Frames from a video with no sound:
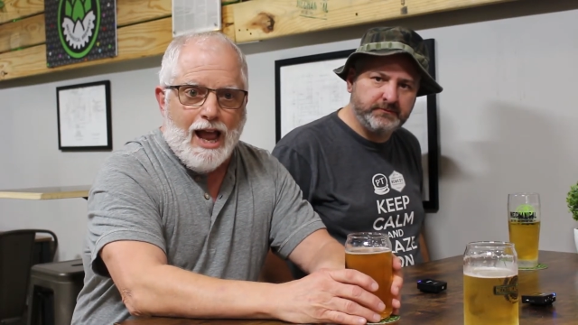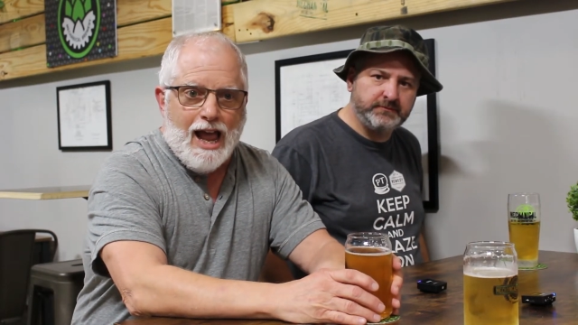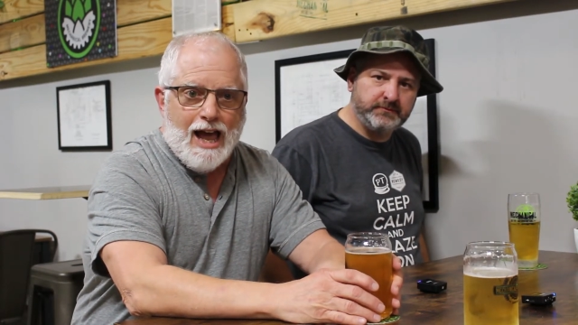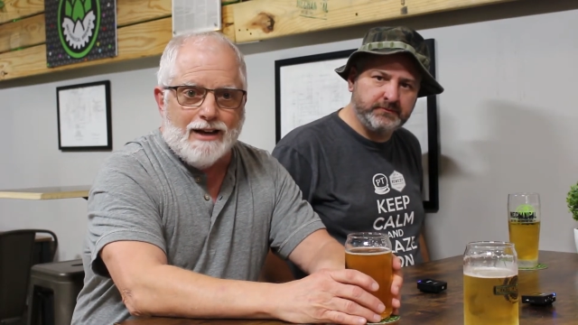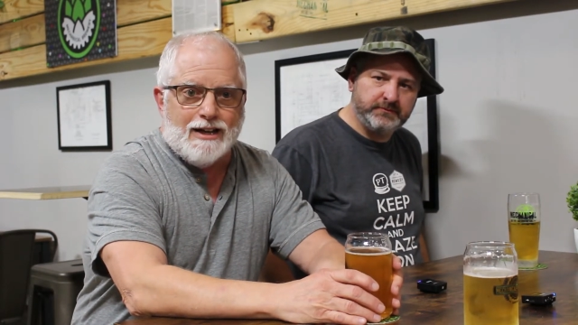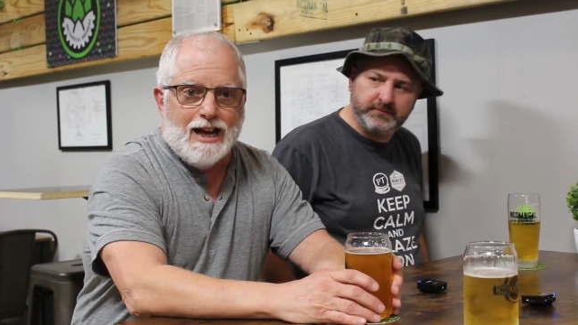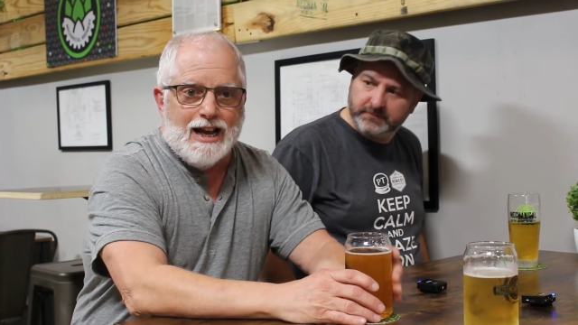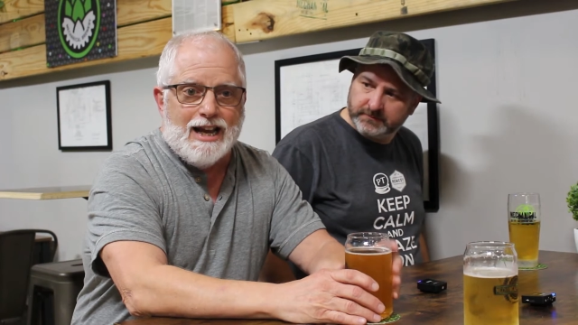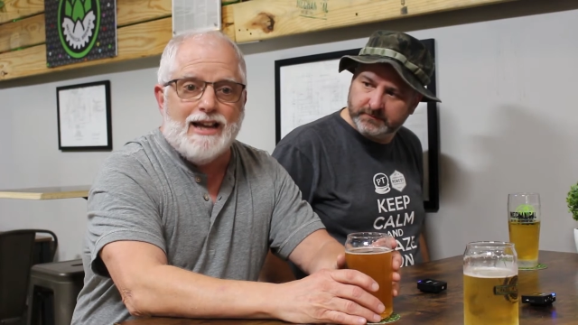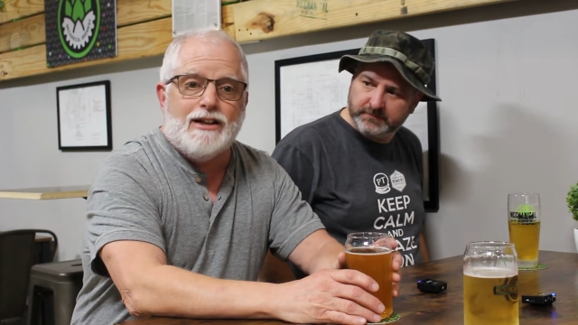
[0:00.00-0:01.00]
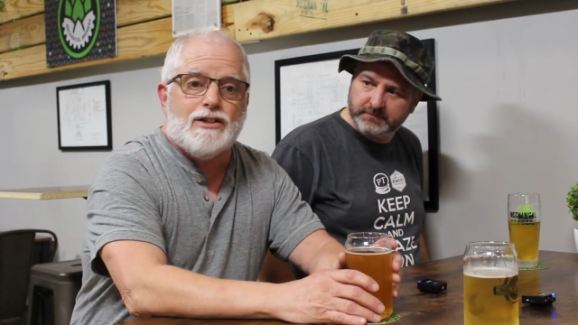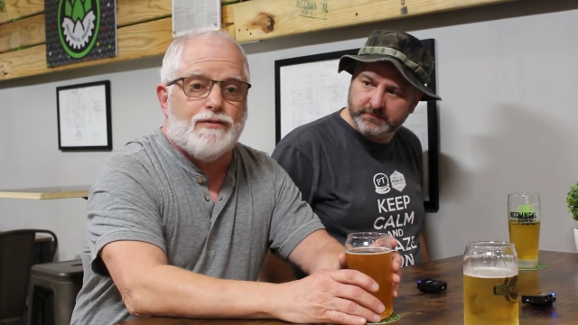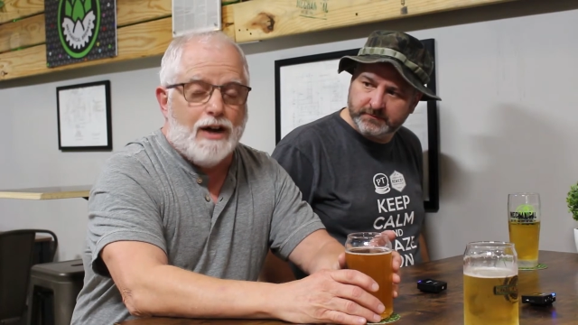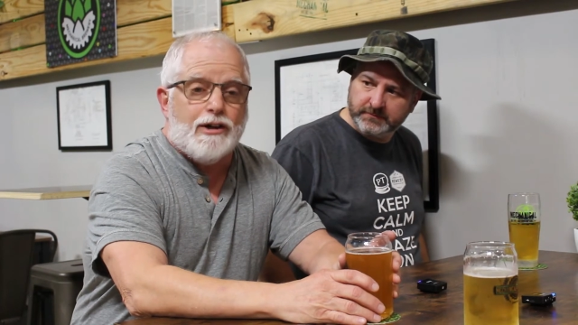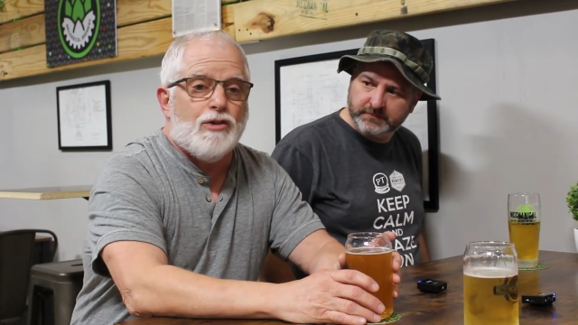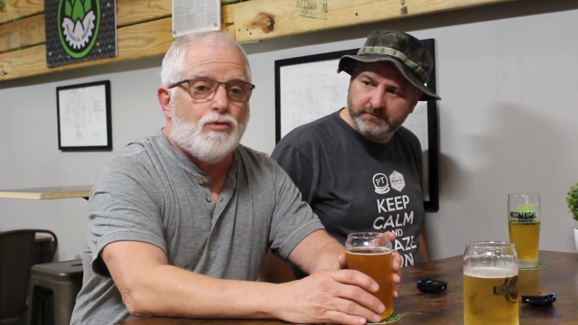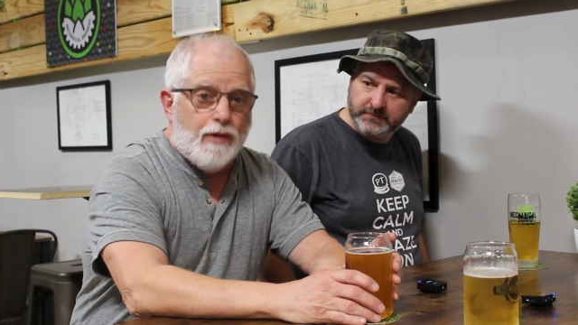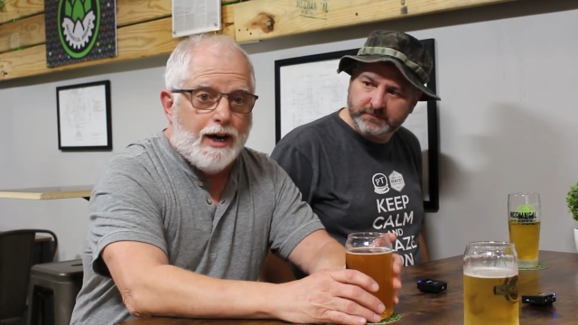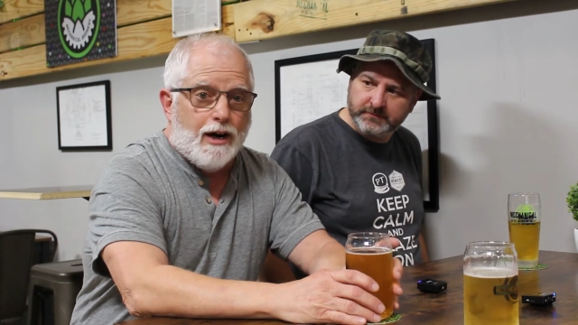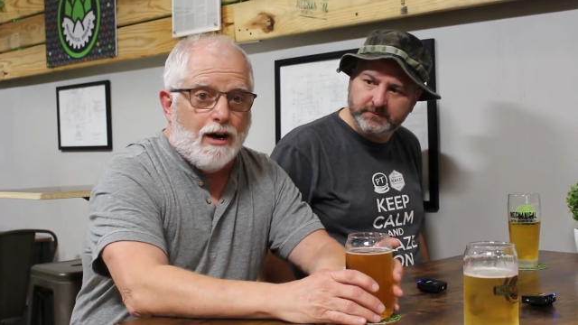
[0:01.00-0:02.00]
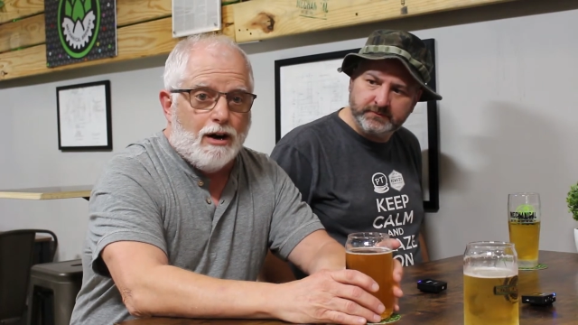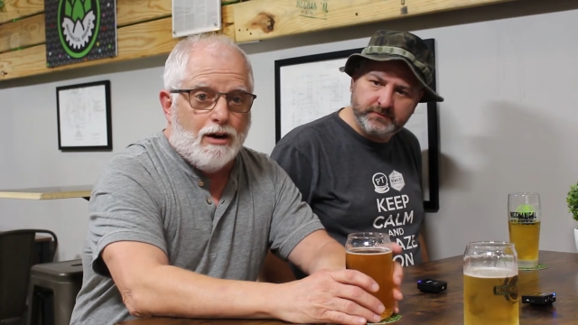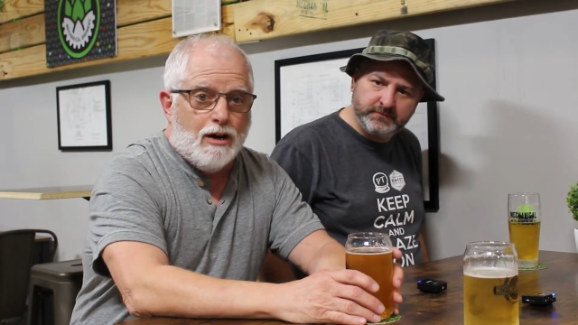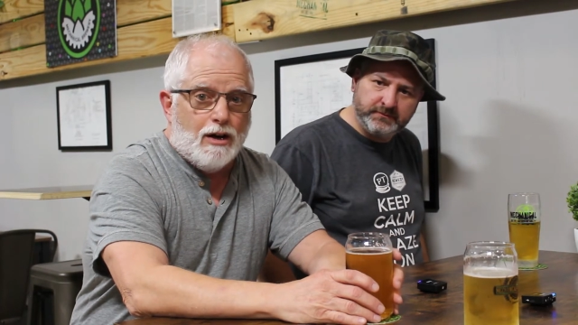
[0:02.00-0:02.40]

Speaker 1: And it is very rare